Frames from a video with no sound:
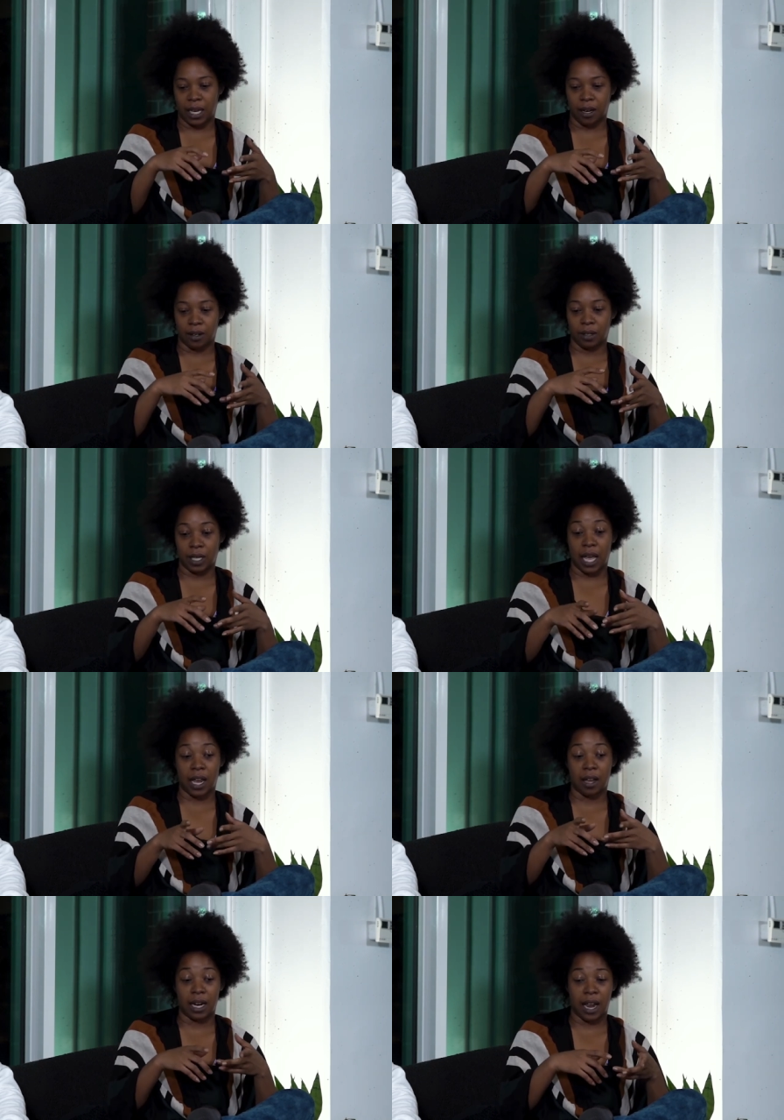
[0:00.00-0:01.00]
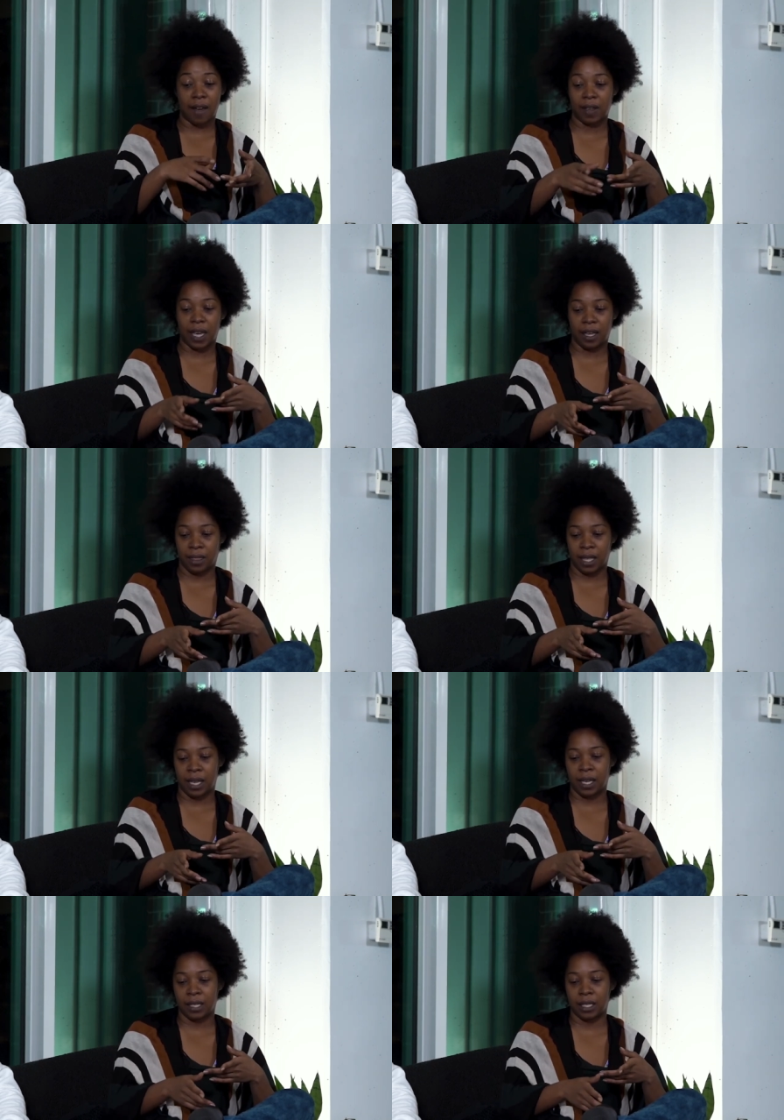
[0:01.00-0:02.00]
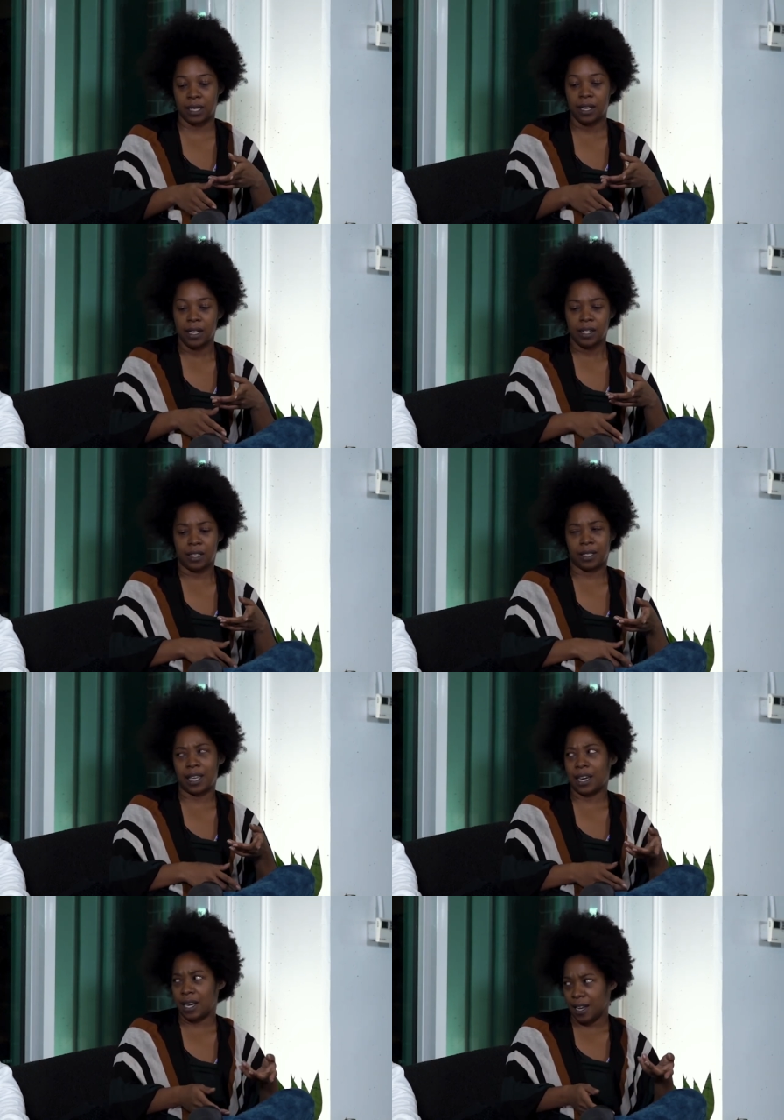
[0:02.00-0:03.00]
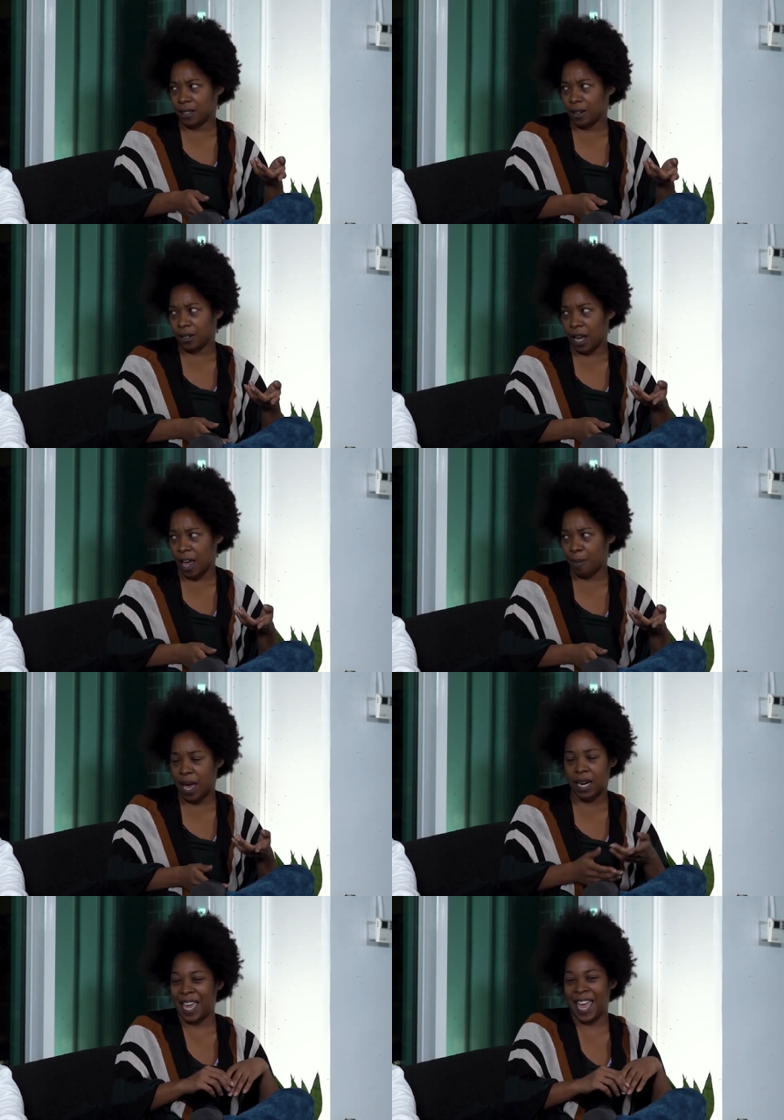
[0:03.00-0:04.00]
can understand how to navigate things and just get an easier time at it.